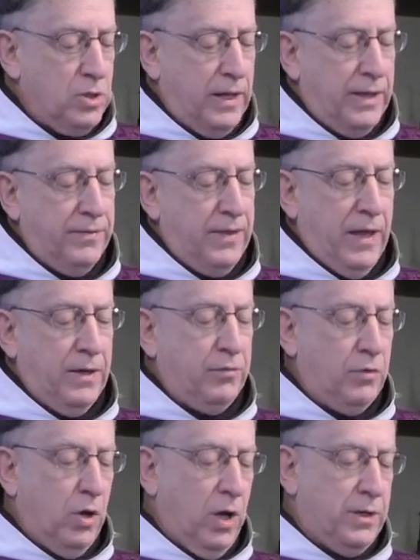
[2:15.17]
like that
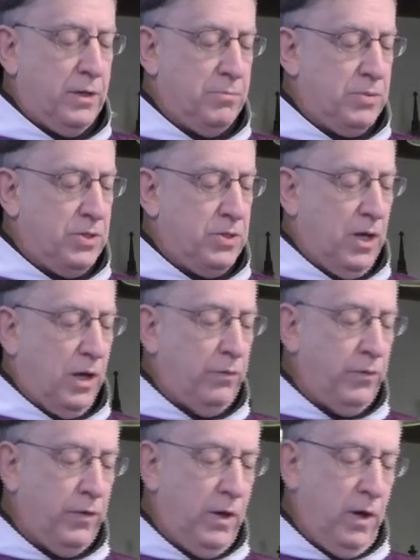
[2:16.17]
of God himself,